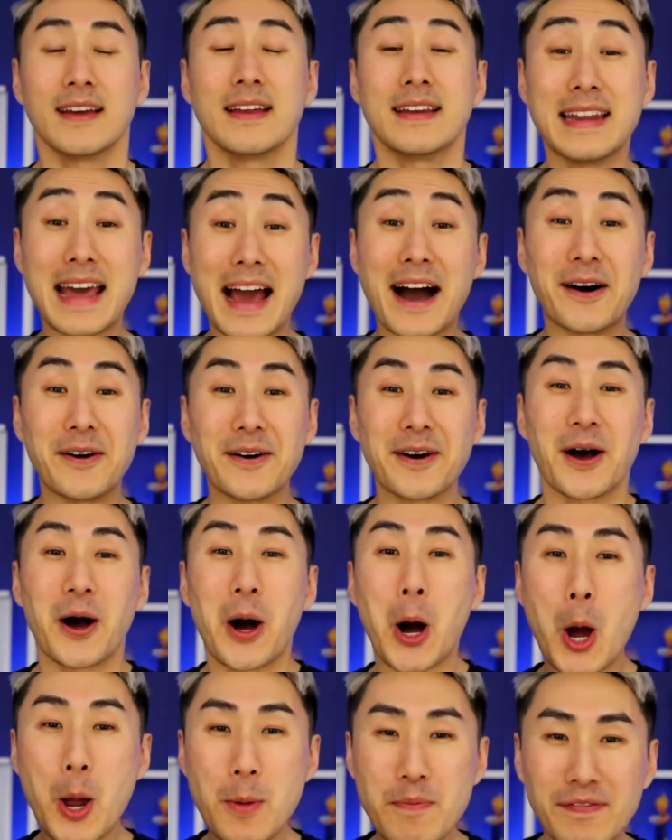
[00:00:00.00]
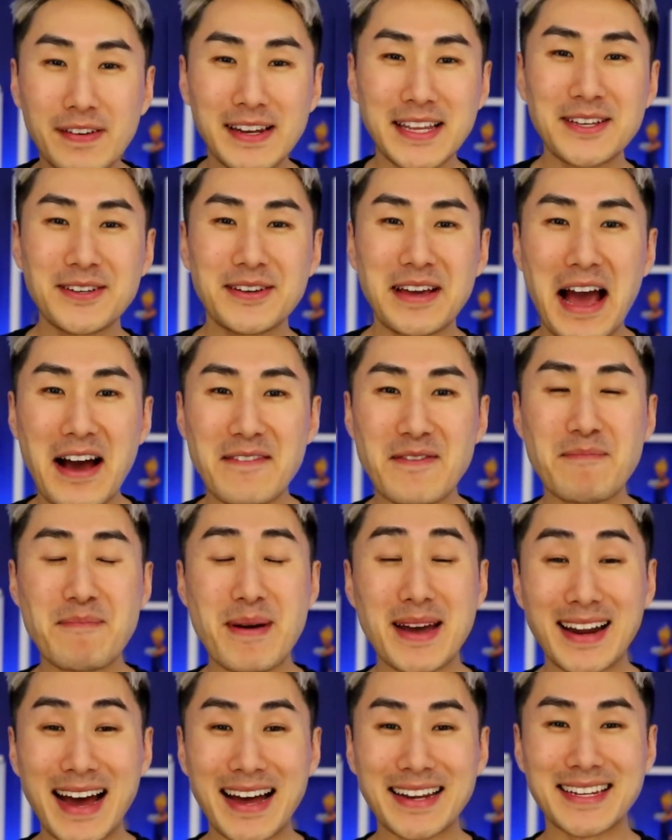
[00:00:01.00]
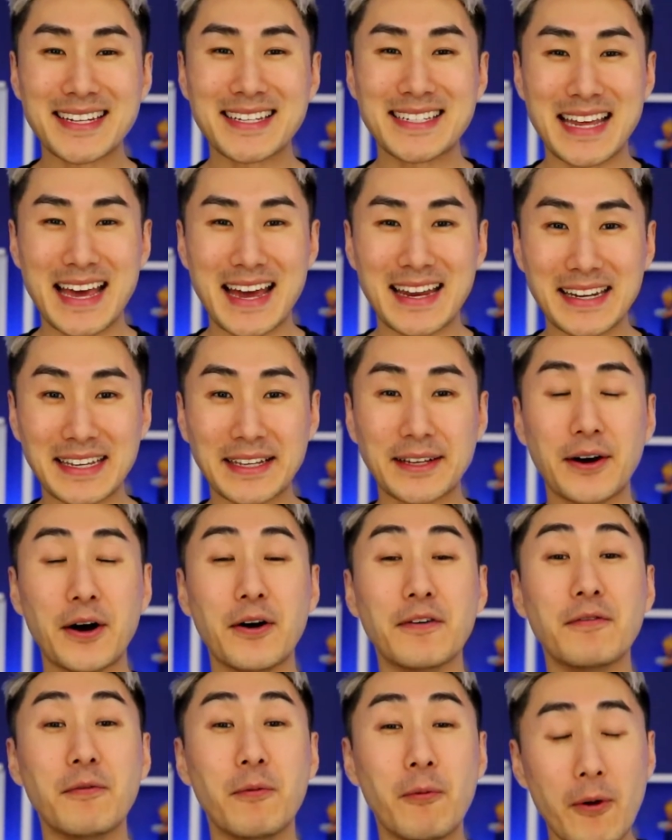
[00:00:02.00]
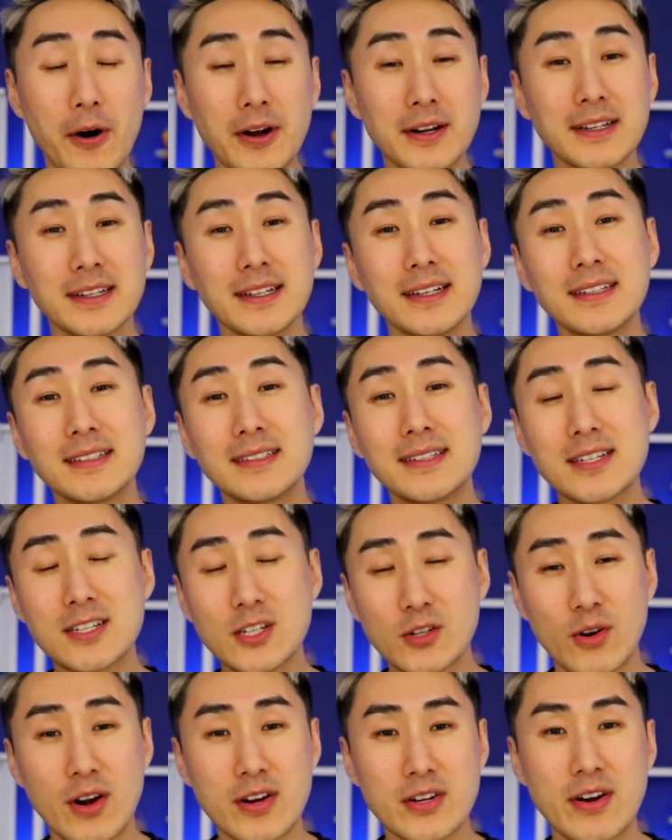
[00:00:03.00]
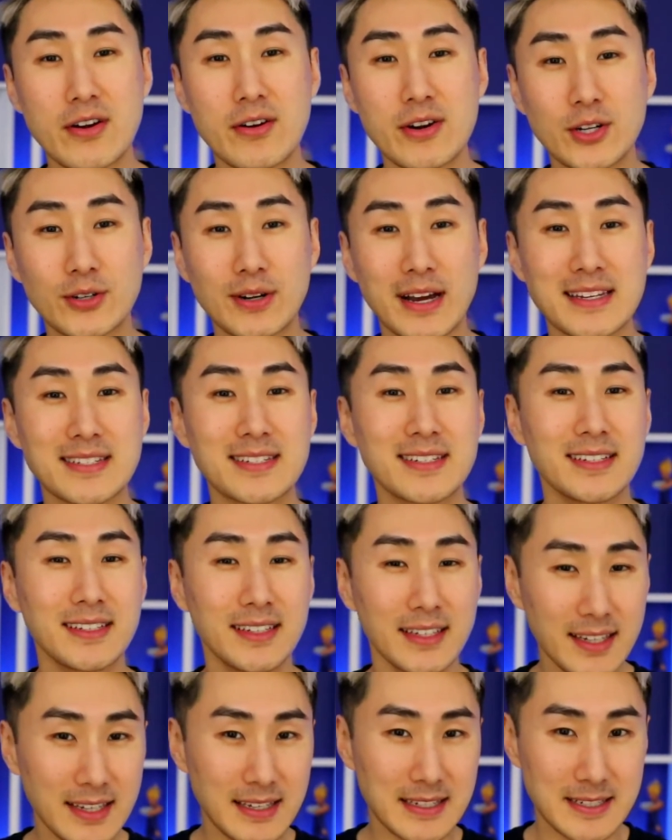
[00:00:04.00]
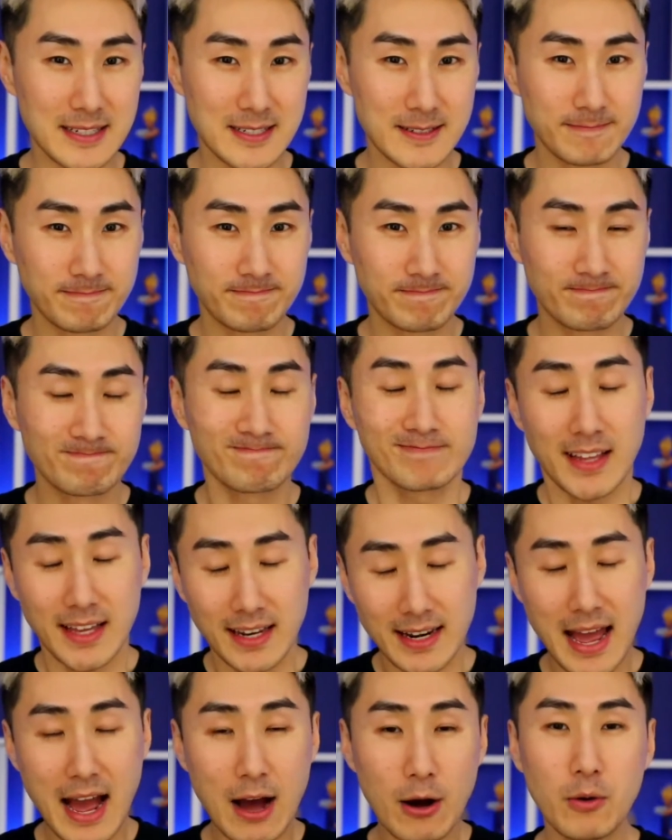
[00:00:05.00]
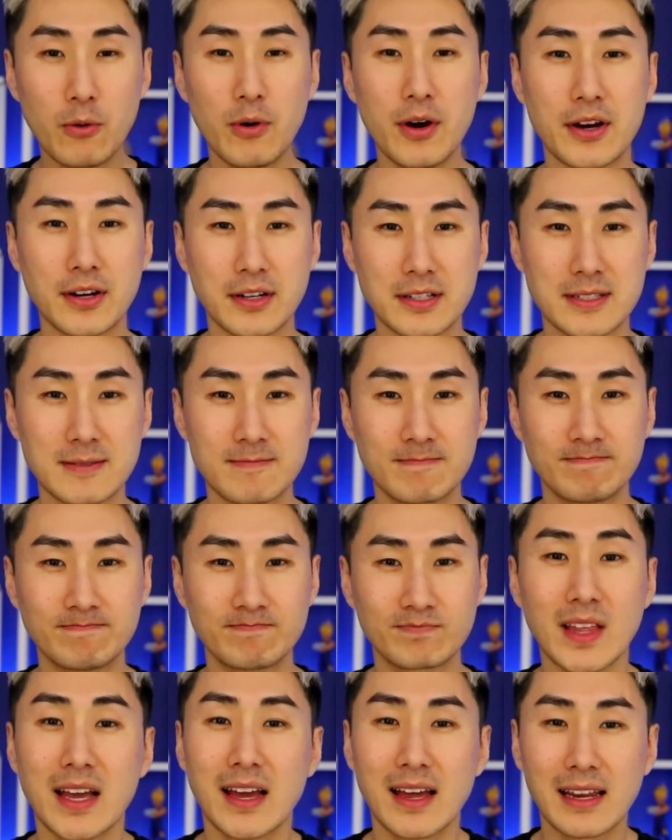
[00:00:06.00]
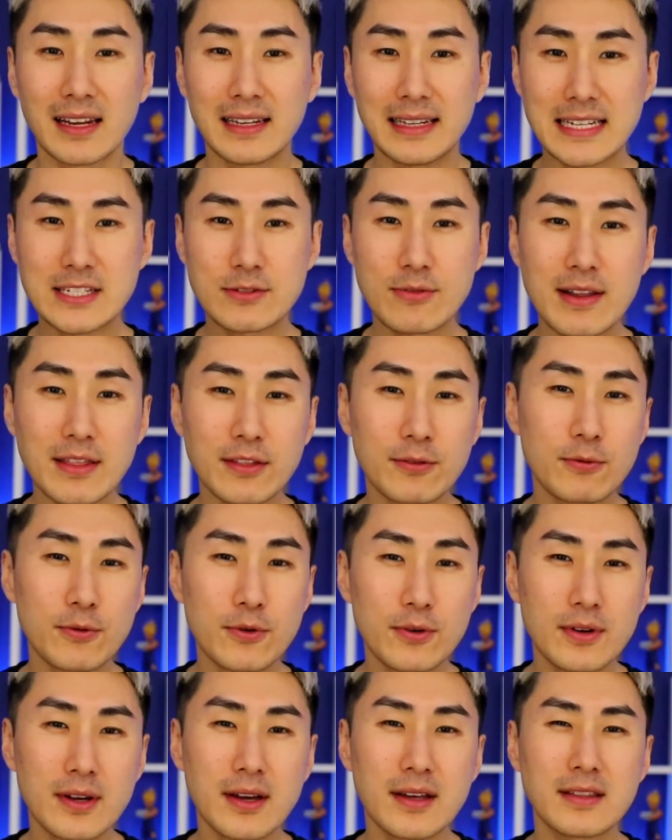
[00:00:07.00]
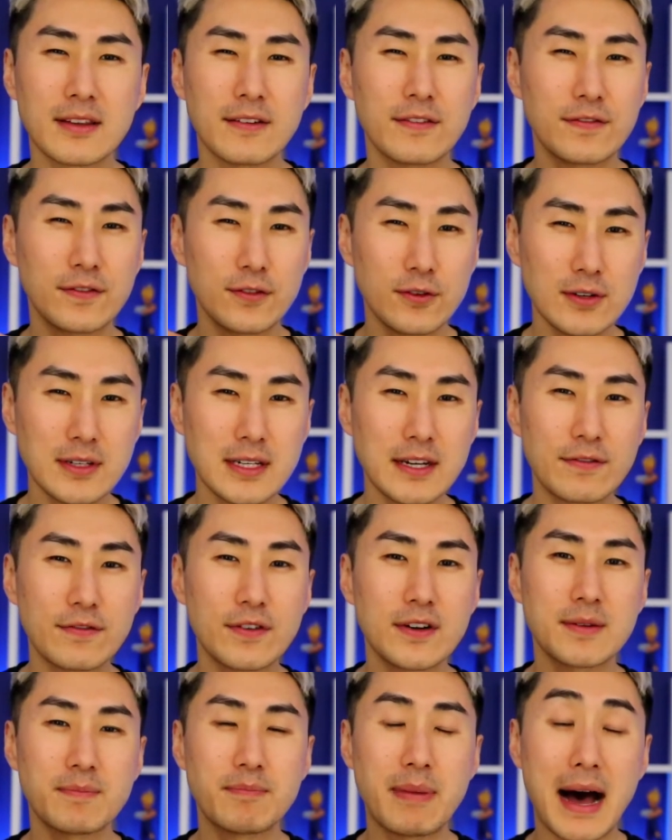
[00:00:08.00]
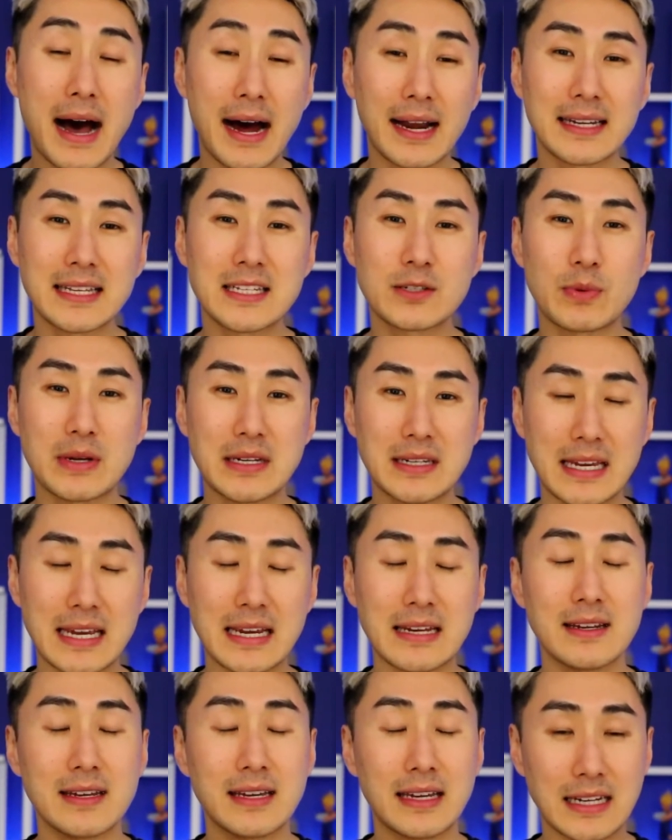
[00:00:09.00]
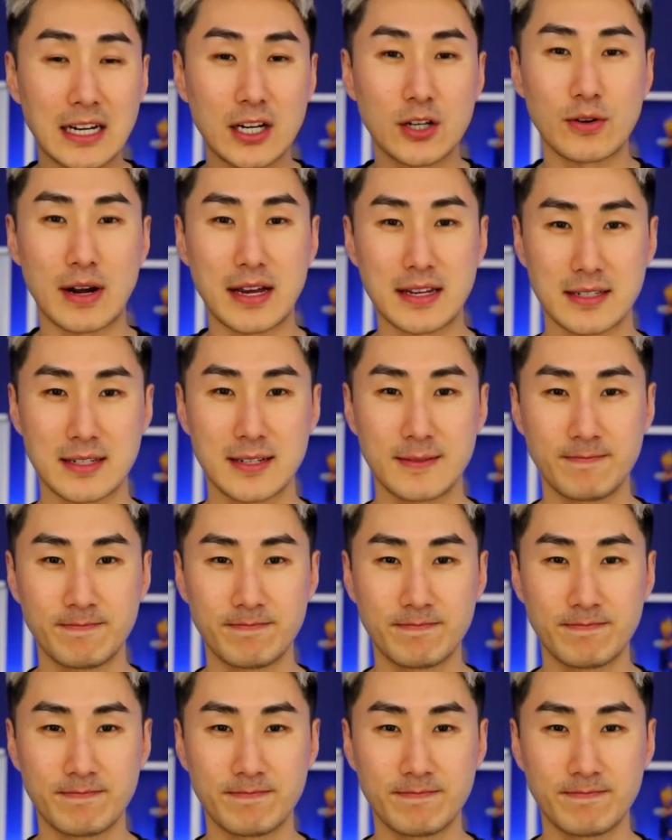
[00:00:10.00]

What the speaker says: Now, hopefully you have a better understanding of what a discretionary trust is and how it works. Let's run through the few different parties we need in a trust.